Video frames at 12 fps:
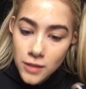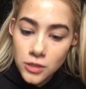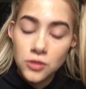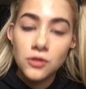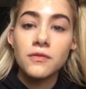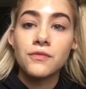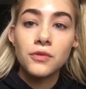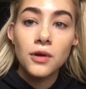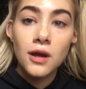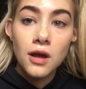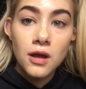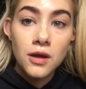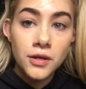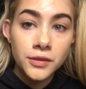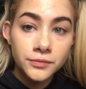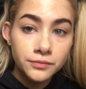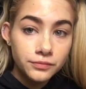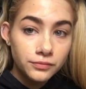just sort of everywhere.
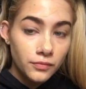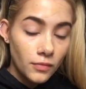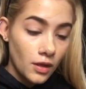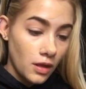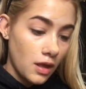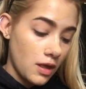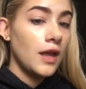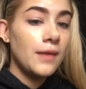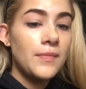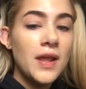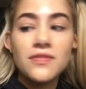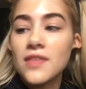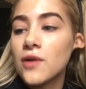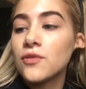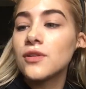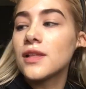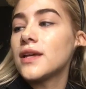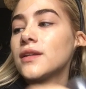I blend that
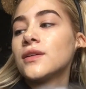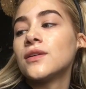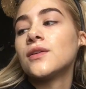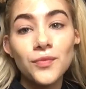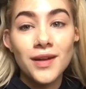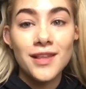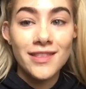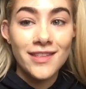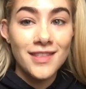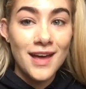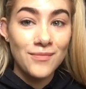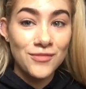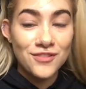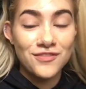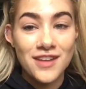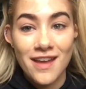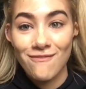all in with that Morphe